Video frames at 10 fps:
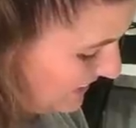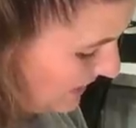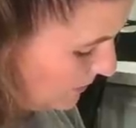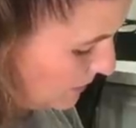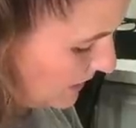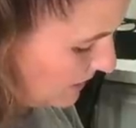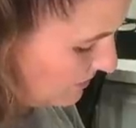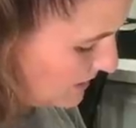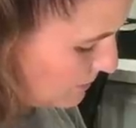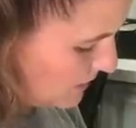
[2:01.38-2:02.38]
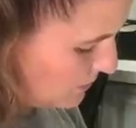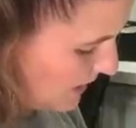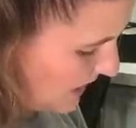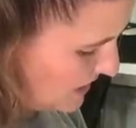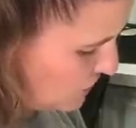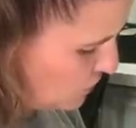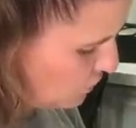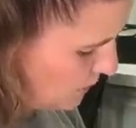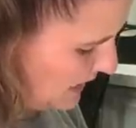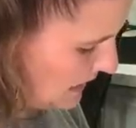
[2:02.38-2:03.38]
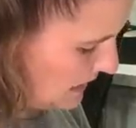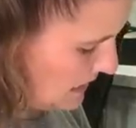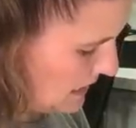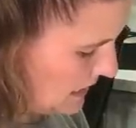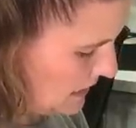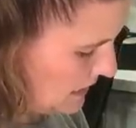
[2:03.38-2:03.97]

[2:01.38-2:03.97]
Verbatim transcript: I believe this means we had a duplicate.